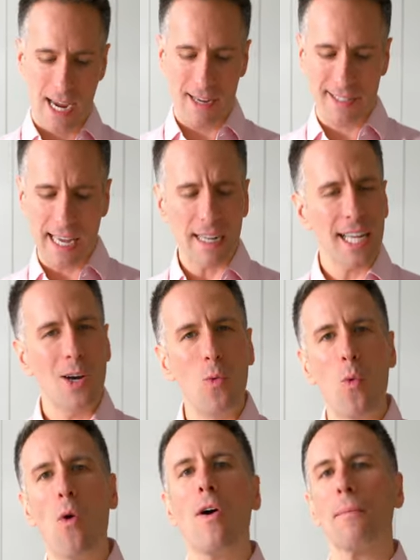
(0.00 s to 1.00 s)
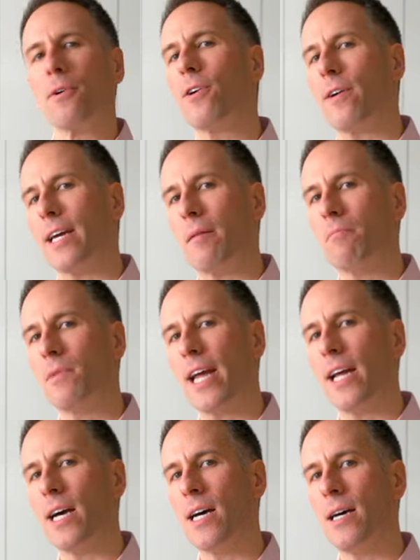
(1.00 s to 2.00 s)
It's kind of like a warm cream,
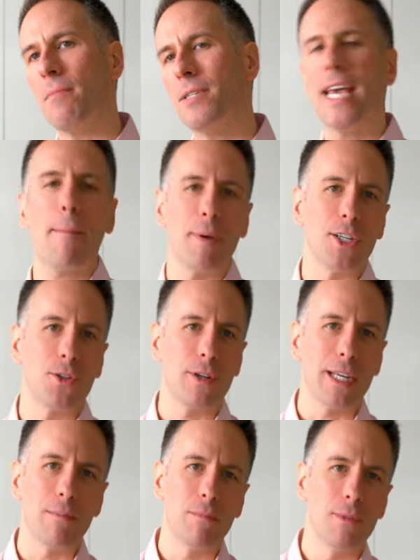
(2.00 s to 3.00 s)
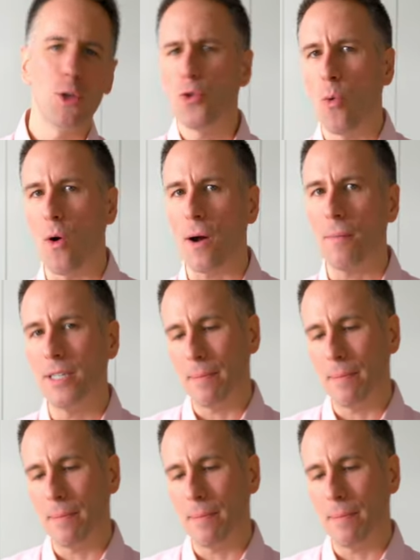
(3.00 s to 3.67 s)
like a tepid cream, lukewarm.